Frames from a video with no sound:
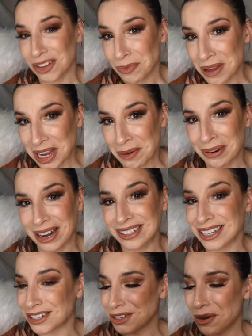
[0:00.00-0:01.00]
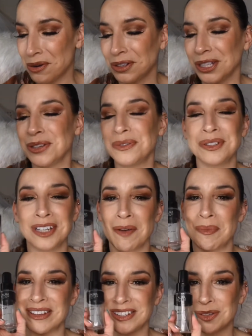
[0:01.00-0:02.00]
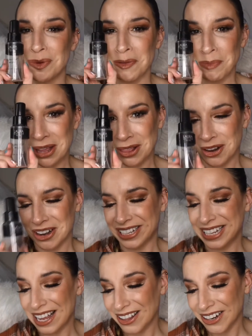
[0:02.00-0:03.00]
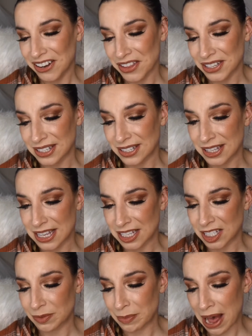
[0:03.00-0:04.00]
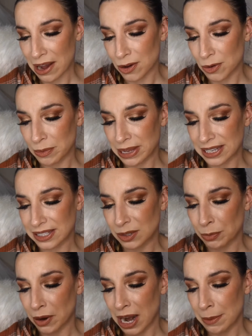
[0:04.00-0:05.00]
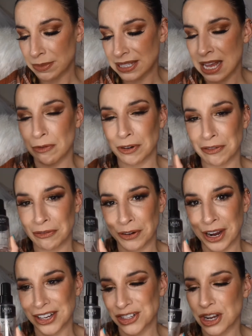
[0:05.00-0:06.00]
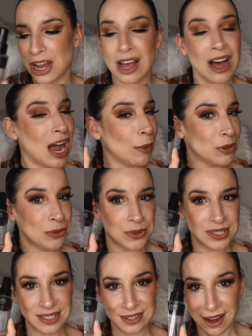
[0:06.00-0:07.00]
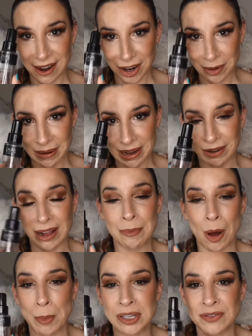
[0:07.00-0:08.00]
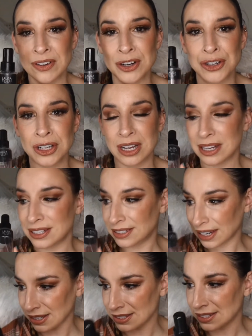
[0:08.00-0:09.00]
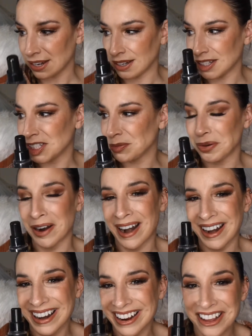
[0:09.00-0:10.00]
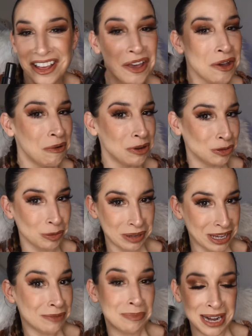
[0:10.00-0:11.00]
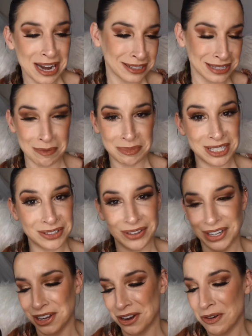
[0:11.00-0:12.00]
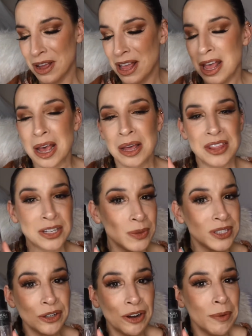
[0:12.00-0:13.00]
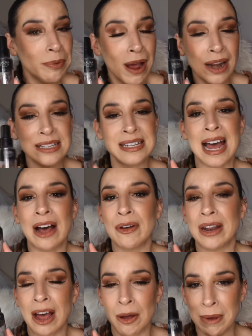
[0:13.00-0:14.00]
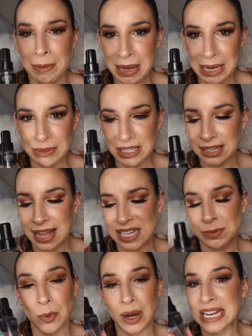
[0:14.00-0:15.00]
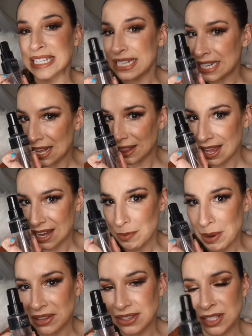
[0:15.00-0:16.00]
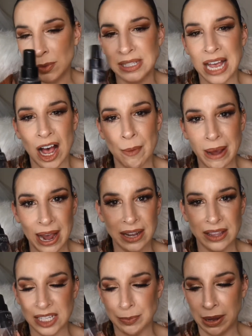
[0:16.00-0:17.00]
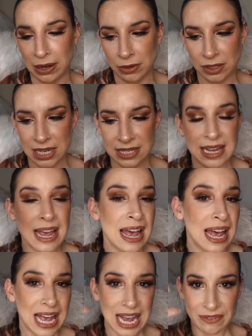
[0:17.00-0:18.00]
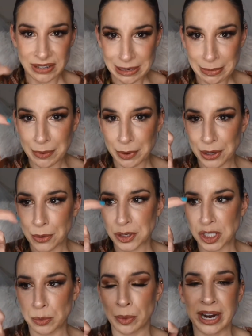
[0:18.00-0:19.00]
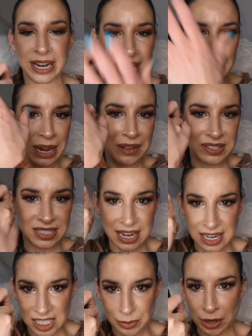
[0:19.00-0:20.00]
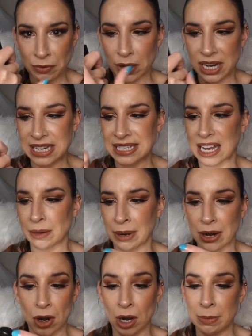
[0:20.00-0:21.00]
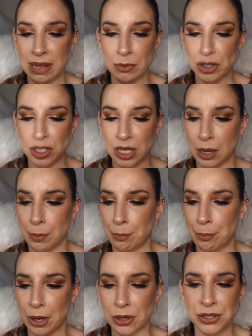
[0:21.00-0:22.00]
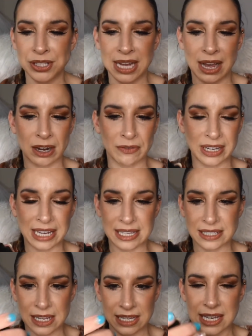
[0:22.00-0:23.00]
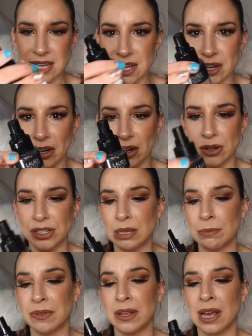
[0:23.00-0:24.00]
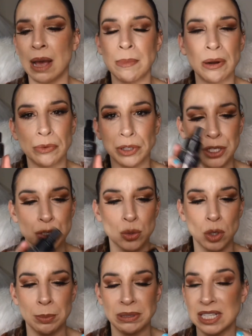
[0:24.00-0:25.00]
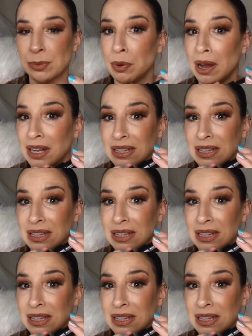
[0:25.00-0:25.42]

makeup product I totally used up is this one by Laura Geller. This is the Spackle Mist Prime Set Refresh. I went through this entire bottle. I'm almost finished a second setting spray, which will be in my next Empties video. This was a great product in how it helped my makeup to last, but what I did not like about this was how bad this bottle leaked. Every time I would go to spray it, I would have setting spray running down my arm. It would just like burst out of, I guess, like here or something. I'm not really sure, but this product